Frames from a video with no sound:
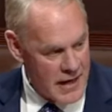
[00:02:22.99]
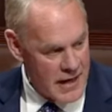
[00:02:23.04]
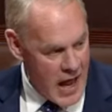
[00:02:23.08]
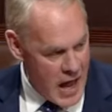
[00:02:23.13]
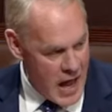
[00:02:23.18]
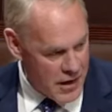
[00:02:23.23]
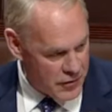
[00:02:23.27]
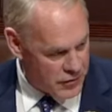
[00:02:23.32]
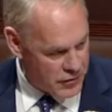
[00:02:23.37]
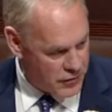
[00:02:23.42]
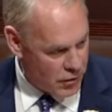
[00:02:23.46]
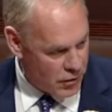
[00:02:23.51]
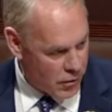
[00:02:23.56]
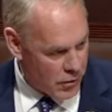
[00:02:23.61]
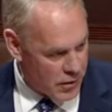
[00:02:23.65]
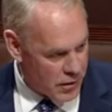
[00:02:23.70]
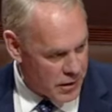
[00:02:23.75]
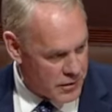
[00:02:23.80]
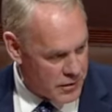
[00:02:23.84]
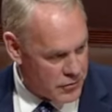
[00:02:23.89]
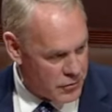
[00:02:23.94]
Data
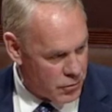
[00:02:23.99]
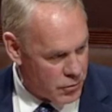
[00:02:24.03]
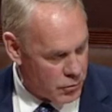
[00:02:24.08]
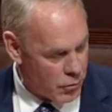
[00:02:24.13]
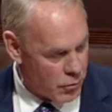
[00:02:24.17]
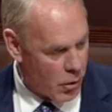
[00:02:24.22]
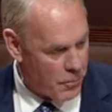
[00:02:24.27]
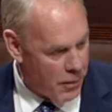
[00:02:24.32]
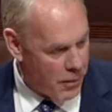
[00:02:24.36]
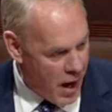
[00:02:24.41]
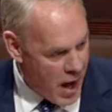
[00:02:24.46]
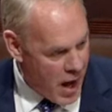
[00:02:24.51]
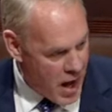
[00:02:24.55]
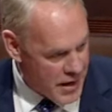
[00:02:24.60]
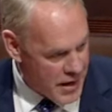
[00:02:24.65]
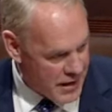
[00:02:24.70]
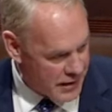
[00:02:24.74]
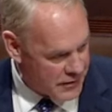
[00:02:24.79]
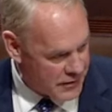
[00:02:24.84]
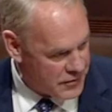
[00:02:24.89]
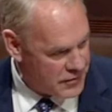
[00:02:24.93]
storage,
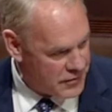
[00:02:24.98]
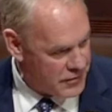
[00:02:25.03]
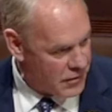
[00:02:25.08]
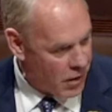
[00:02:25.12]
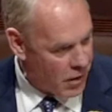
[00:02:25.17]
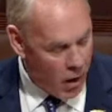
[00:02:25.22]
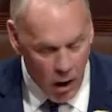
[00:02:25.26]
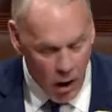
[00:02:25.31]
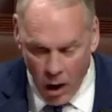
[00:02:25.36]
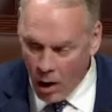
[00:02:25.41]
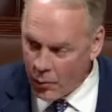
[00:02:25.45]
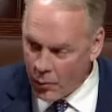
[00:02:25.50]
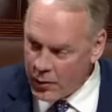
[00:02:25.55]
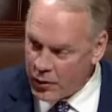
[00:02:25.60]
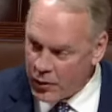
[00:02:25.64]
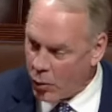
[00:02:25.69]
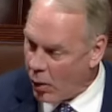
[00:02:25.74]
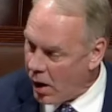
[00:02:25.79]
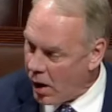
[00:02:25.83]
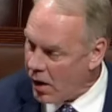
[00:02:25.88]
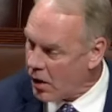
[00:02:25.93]
robotics, all
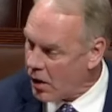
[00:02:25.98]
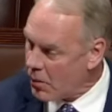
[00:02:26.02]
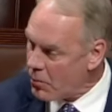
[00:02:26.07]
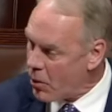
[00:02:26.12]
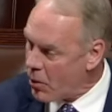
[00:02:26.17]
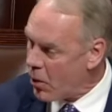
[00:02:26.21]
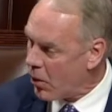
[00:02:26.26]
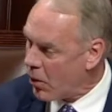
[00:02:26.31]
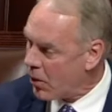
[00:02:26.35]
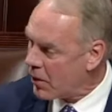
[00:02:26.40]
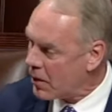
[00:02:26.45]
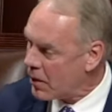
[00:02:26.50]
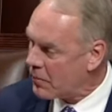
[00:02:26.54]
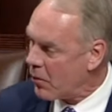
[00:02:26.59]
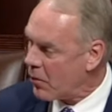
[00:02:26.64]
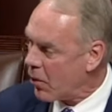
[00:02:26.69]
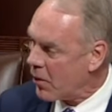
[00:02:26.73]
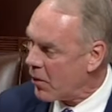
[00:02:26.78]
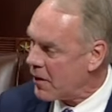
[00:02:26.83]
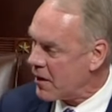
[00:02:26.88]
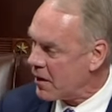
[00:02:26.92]
require more
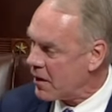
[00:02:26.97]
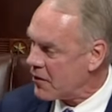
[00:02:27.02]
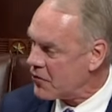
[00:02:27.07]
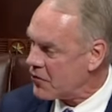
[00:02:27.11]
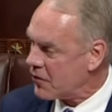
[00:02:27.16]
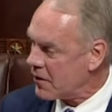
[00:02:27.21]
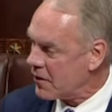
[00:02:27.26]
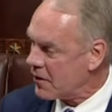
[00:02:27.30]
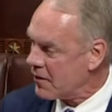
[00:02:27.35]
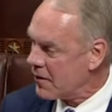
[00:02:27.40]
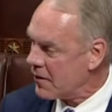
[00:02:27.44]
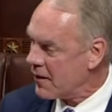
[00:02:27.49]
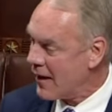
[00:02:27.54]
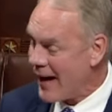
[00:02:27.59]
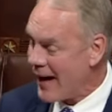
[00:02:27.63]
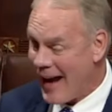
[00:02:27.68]
and more energy.